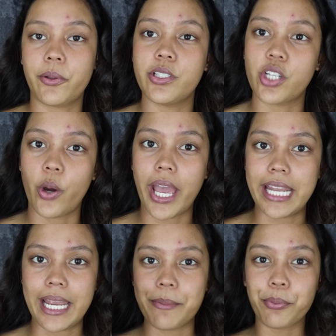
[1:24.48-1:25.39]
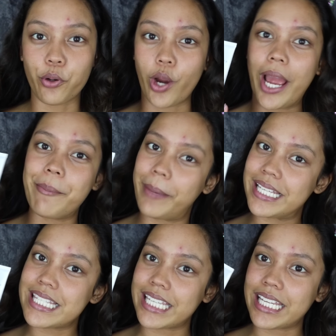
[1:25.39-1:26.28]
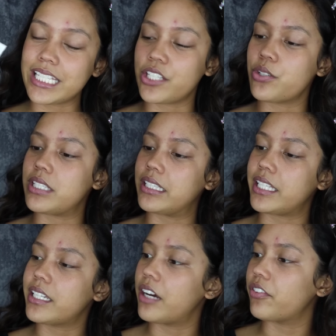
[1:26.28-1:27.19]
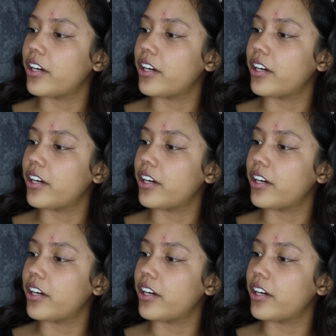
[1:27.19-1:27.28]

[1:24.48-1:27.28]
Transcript: going to go ahead and prime my skin using the Cover